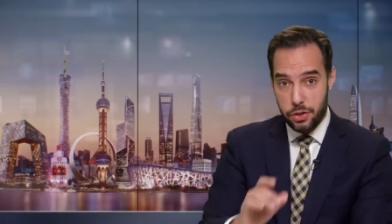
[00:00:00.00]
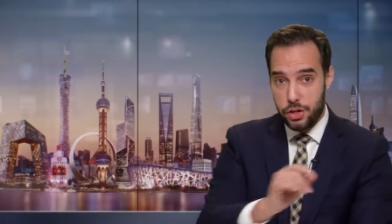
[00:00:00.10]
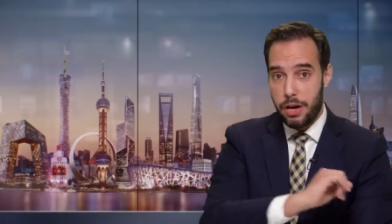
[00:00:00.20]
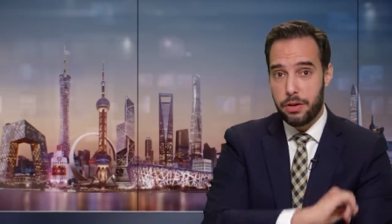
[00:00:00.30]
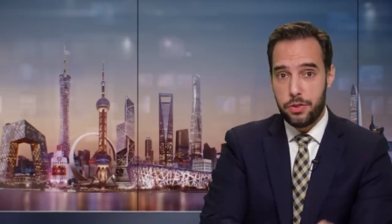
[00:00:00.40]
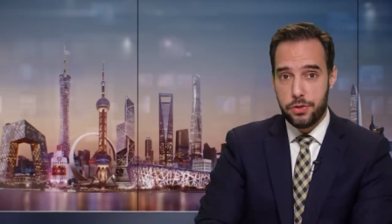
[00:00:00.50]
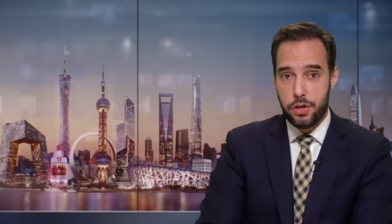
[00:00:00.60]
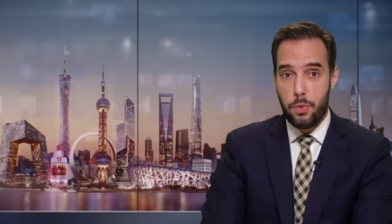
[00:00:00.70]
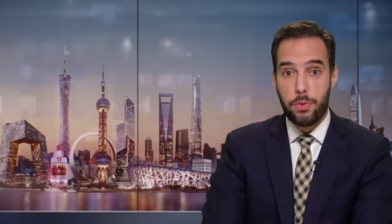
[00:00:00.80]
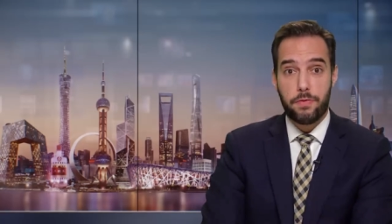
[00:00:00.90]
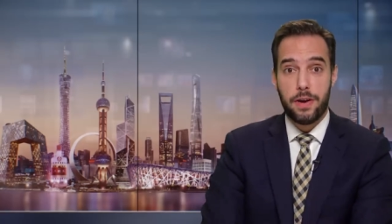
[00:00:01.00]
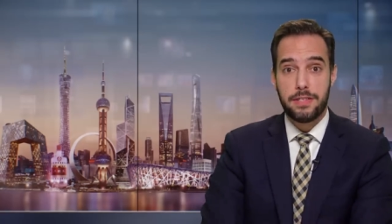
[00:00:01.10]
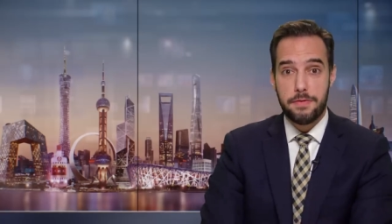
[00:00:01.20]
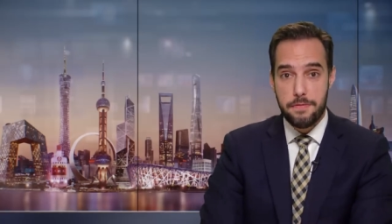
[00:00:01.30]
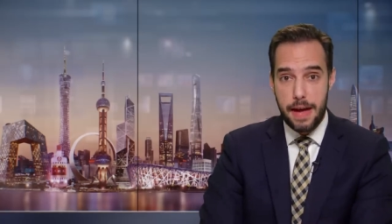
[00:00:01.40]
sharing the show with
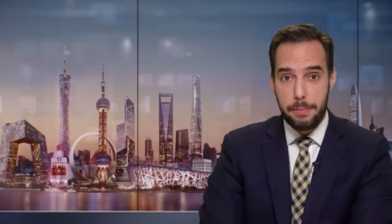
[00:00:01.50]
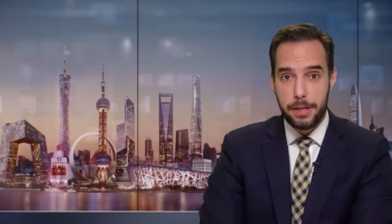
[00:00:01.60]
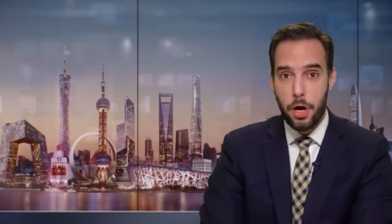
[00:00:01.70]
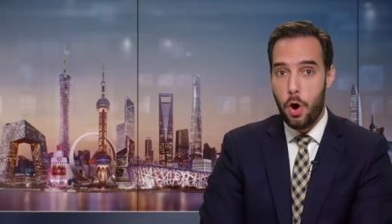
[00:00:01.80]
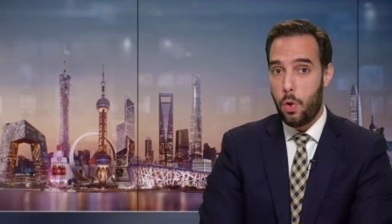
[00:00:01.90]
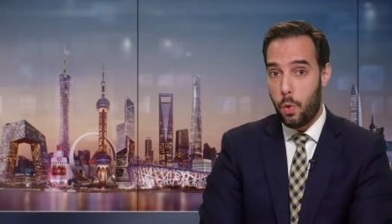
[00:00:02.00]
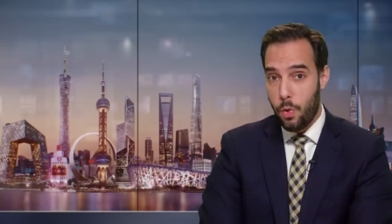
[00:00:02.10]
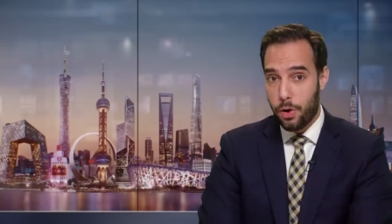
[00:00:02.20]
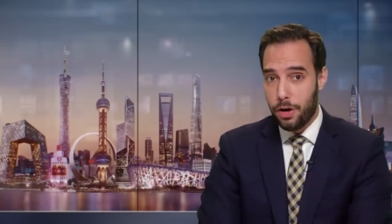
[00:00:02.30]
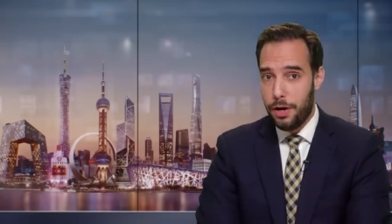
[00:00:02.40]
friends and family, or